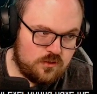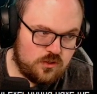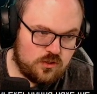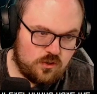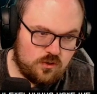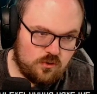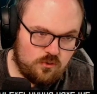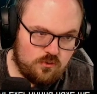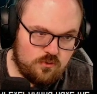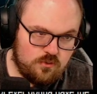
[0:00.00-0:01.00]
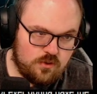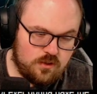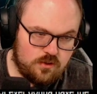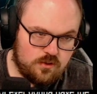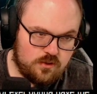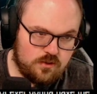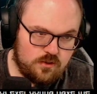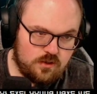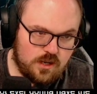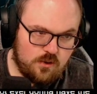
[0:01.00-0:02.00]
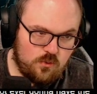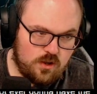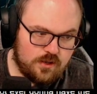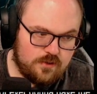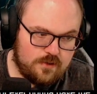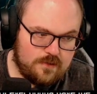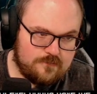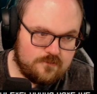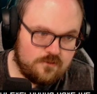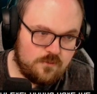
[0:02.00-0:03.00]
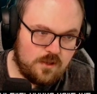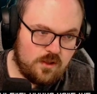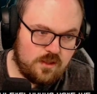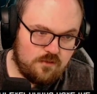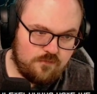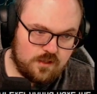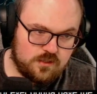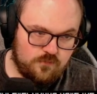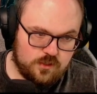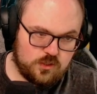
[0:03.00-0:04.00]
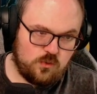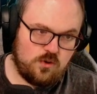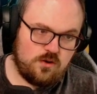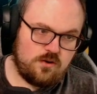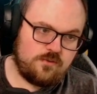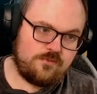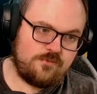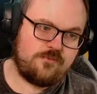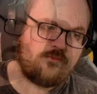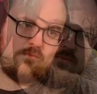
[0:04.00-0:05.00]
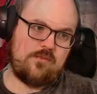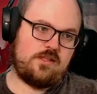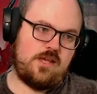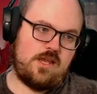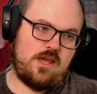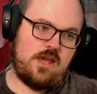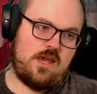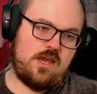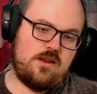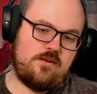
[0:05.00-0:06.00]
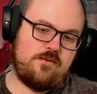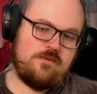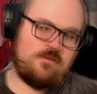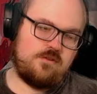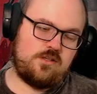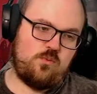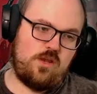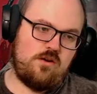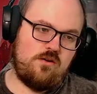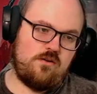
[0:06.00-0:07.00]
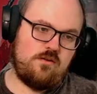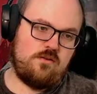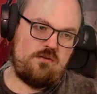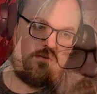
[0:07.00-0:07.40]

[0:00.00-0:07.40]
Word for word: So, now what? They go on the offensive with Sword. They take eight. This is weird.